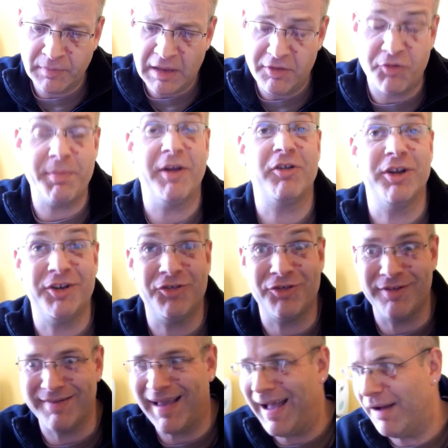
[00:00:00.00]
special
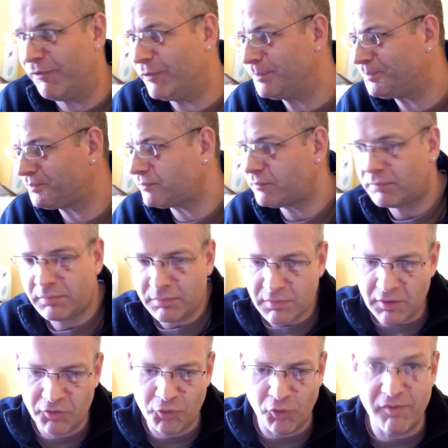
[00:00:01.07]
editions have
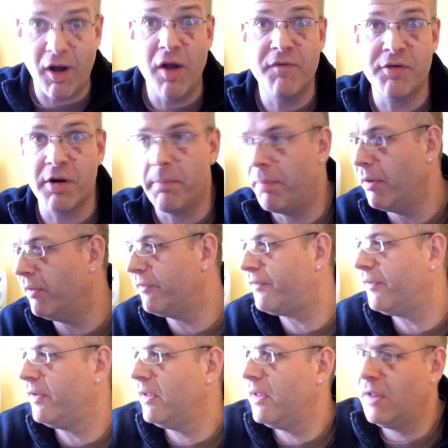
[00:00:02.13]
sort of over and above
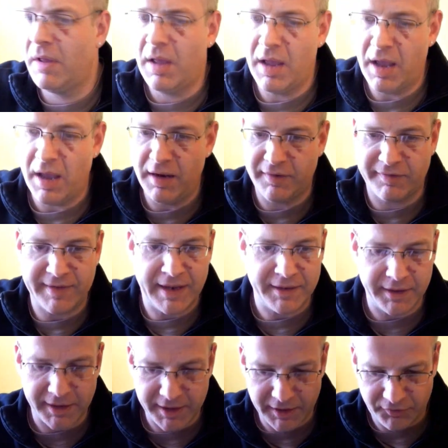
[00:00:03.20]

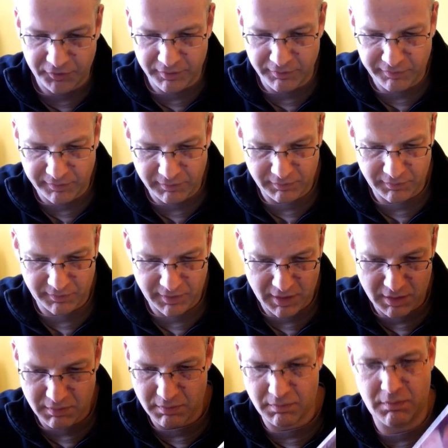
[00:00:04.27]
standard editions.
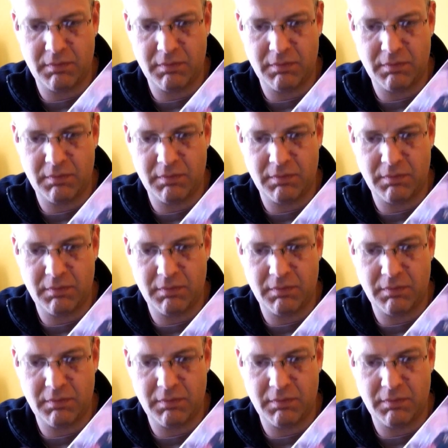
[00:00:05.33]
So